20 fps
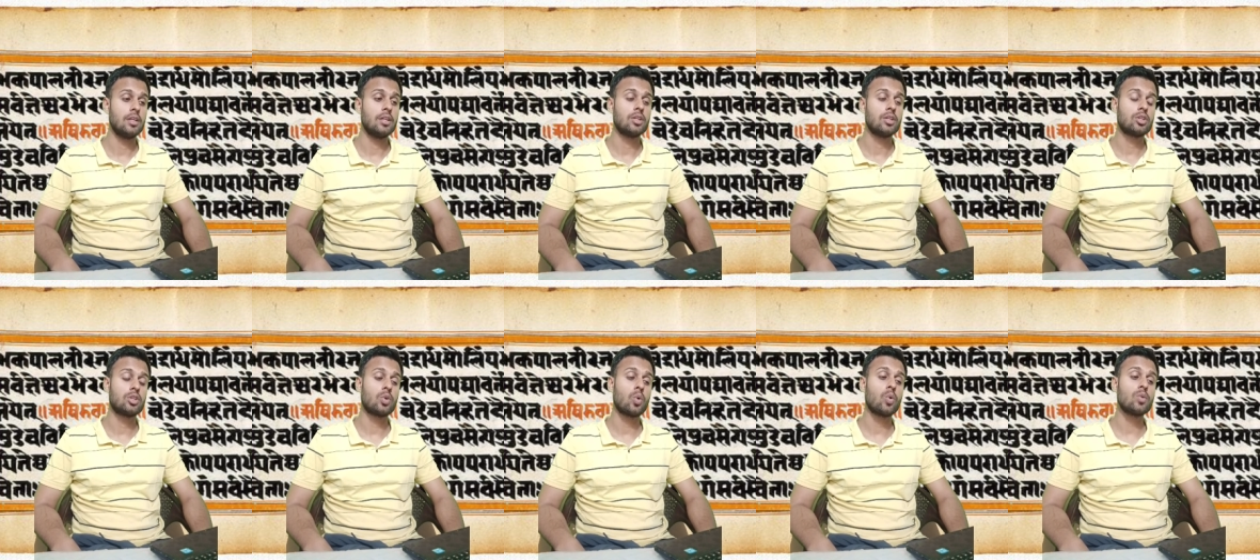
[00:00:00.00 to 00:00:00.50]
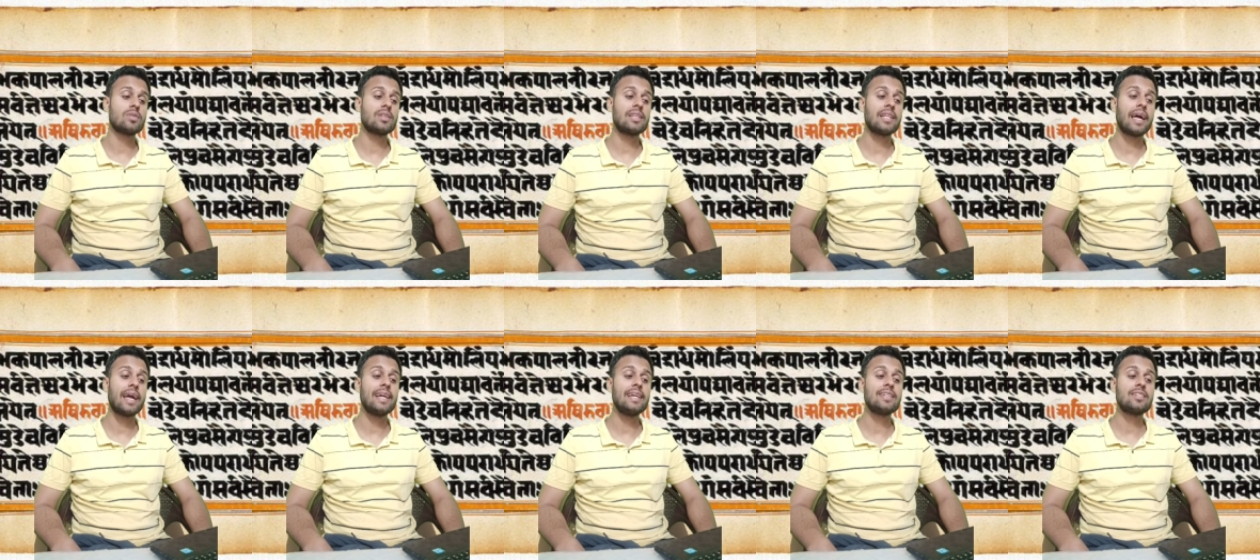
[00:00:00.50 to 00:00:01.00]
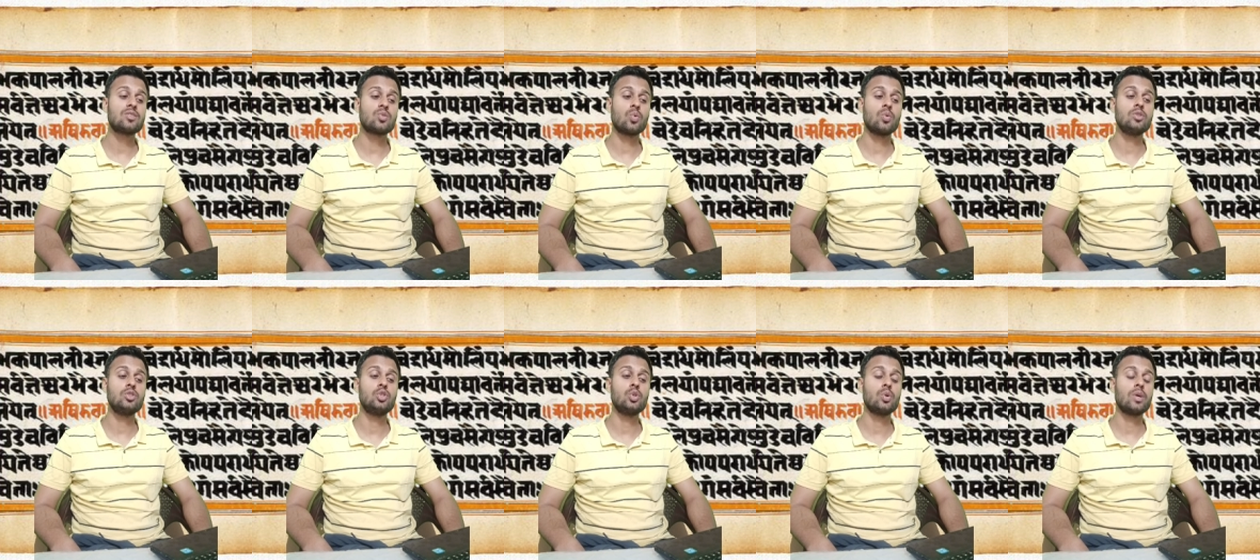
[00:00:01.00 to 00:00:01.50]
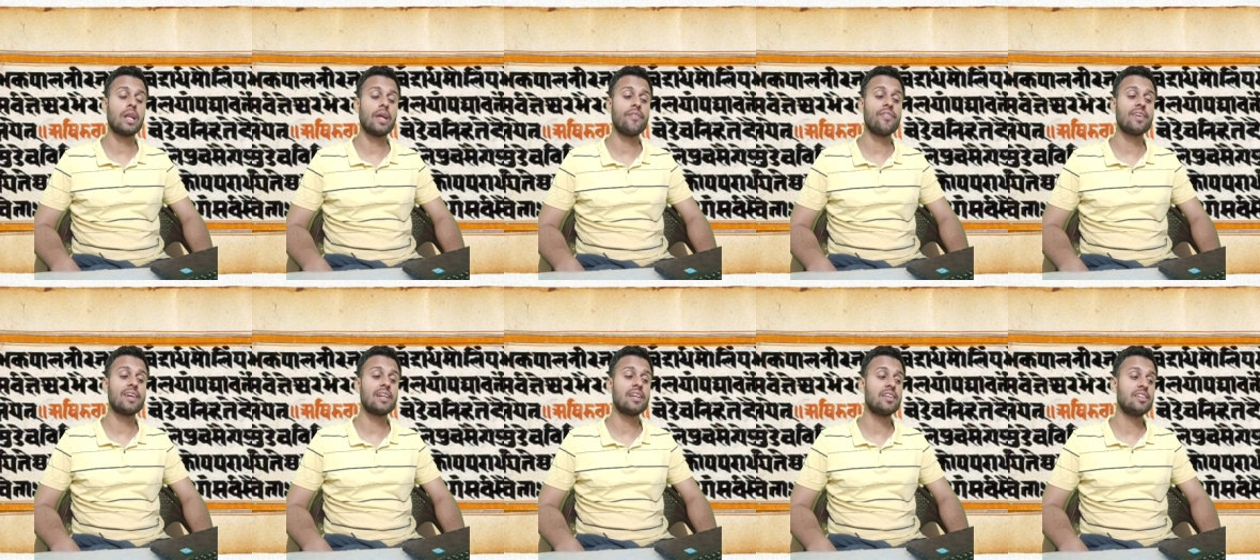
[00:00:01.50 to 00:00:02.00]
For example, Markandeya
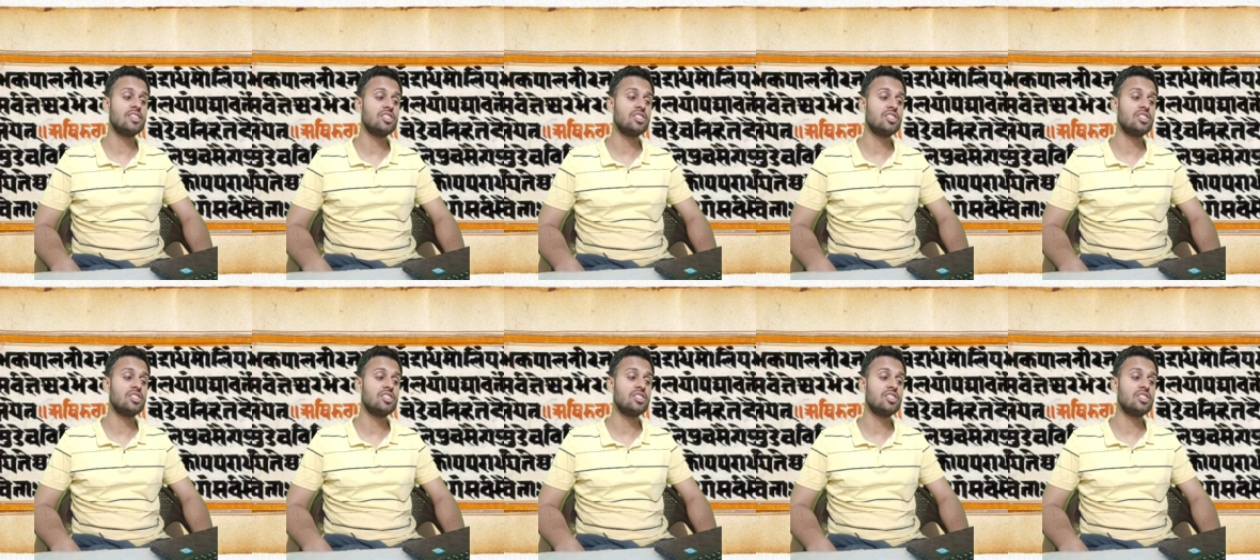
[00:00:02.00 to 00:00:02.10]
Purana